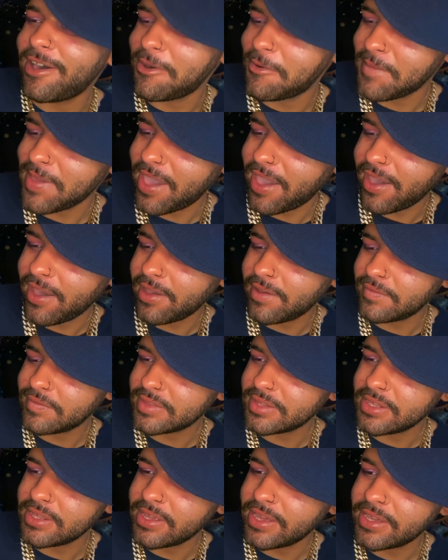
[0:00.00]
we have
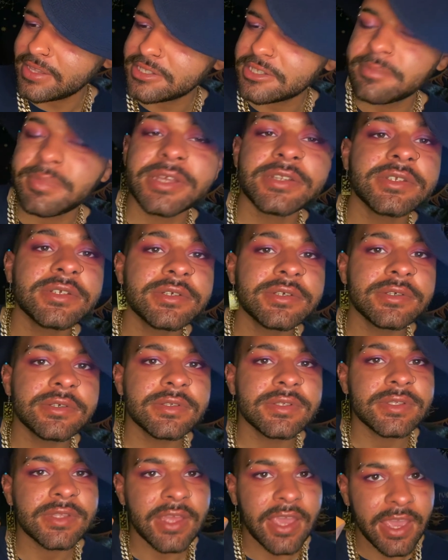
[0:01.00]
the Ace of
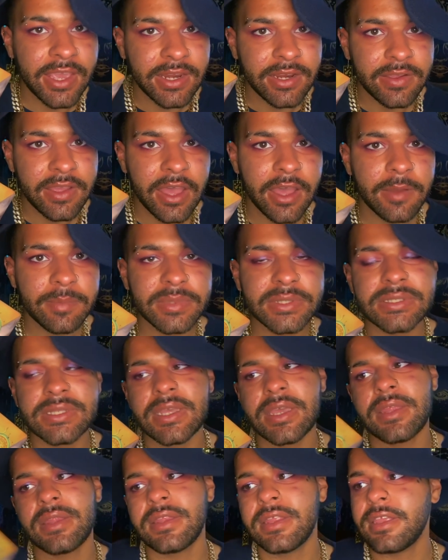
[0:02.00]
Pentacles, the Eight of Cups,
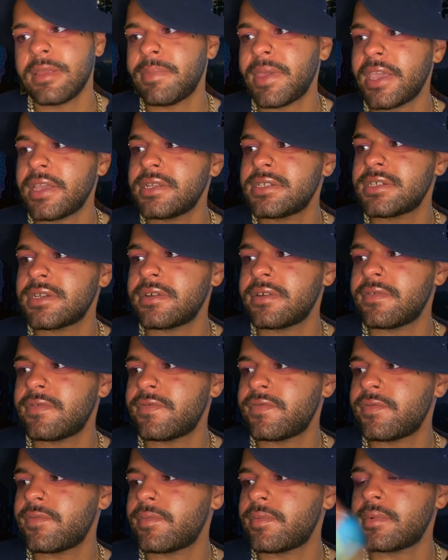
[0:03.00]
and the Page
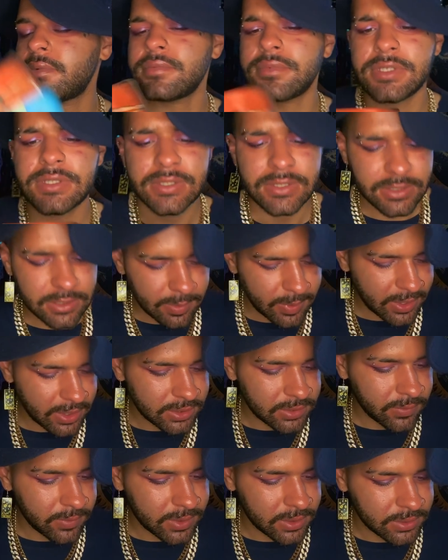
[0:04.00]
of, is this the
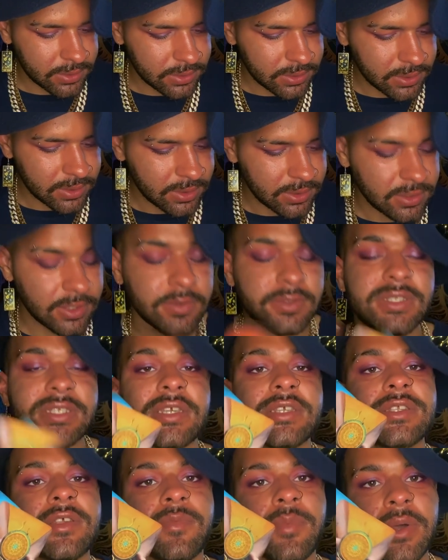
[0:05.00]
Page of Wands? No,
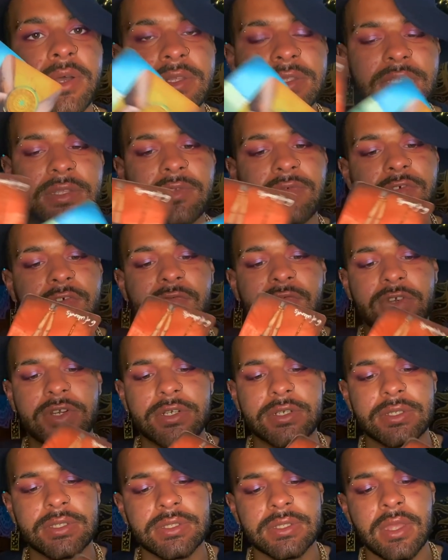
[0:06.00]
Six of Wands in the
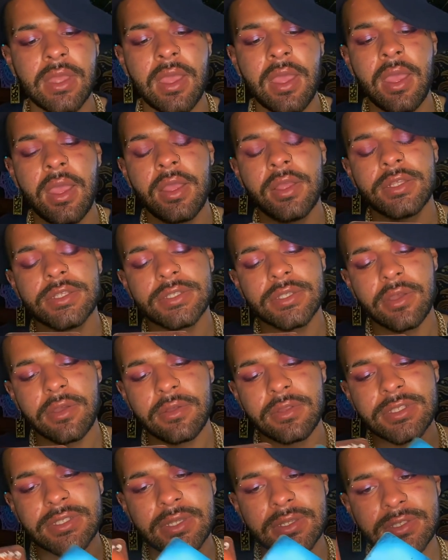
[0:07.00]
reverse.
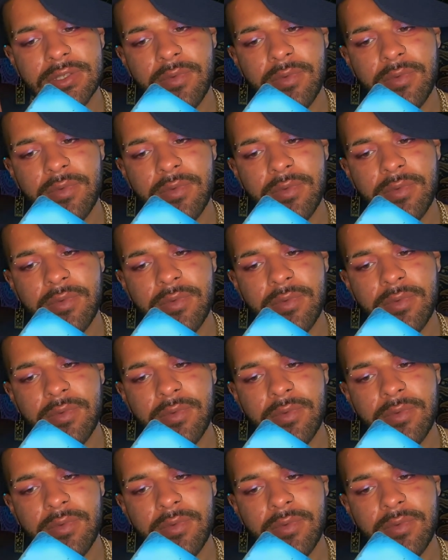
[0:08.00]
So Six